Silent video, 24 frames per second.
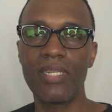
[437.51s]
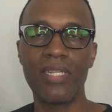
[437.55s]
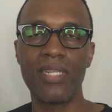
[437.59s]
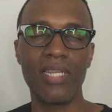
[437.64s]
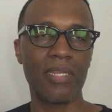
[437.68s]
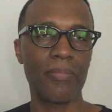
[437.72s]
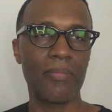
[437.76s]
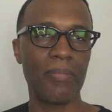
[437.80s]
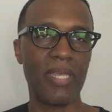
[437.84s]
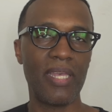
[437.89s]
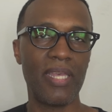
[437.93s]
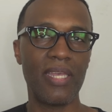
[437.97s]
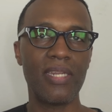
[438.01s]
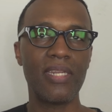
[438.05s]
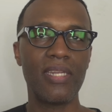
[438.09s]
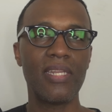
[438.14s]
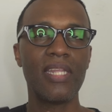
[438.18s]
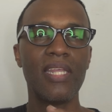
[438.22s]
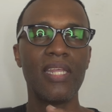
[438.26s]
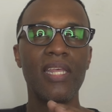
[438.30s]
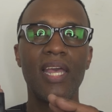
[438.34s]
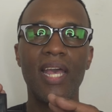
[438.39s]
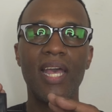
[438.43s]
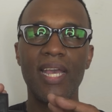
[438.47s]
Look man,
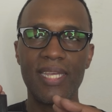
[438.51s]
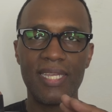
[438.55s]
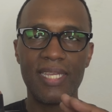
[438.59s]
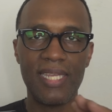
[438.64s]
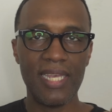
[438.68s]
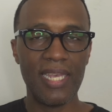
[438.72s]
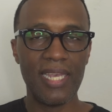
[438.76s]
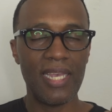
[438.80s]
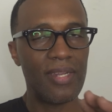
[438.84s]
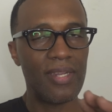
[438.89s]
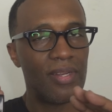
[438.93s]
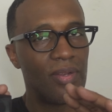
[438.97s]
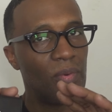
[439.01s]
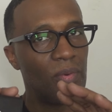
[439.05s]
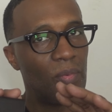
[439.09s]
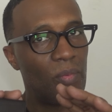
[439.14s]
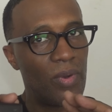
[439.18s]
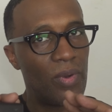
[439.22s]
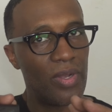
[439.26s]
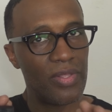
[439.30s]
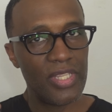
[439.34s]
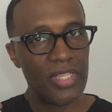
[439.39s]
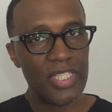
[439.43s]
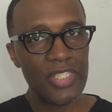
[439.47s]
again,
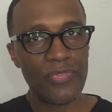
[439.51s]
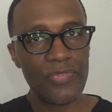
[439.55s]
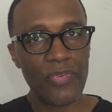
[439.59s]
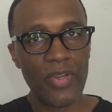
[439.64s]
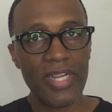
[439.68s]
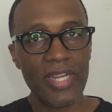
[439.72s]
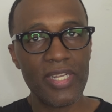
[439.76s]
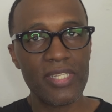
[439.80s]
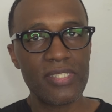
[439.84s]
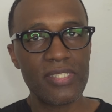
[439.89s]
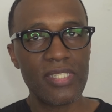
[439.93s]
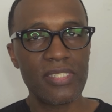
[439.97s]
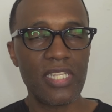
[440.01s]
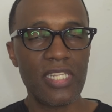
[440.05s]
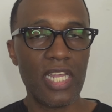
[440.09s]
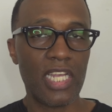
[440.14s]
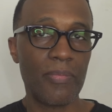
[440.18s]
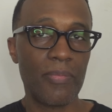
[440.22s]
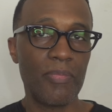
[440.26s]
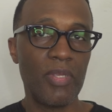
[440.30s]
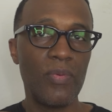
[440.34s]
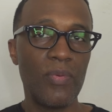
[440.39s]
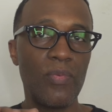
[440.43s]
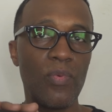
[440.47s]
one of these fragrances
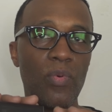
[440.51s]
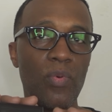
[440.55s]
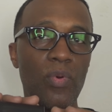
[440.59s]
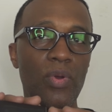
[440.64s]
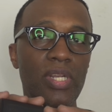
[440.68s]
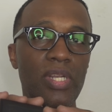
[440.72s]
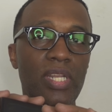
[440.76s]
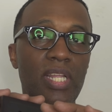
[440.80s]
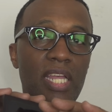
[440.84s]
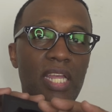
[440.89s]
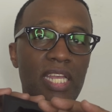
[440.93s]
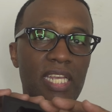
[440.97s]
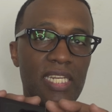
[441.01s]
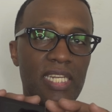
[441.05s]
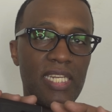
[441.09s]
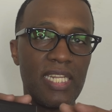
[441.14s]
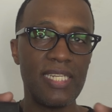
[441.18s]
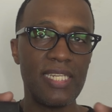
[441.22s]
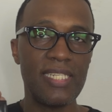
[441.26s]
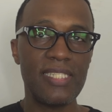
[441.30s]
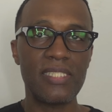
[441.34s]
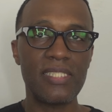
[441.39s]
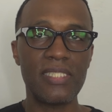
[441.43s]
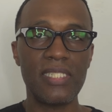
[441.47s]
that can be worn in
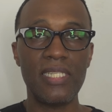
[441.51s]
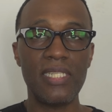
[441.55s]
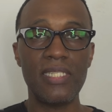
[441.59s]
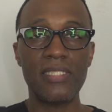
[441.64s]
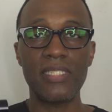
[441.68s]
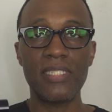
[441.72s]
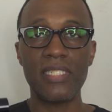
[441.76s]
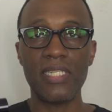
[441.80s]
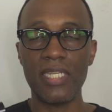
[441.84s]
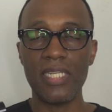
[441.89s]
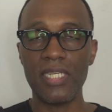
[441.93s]
any season,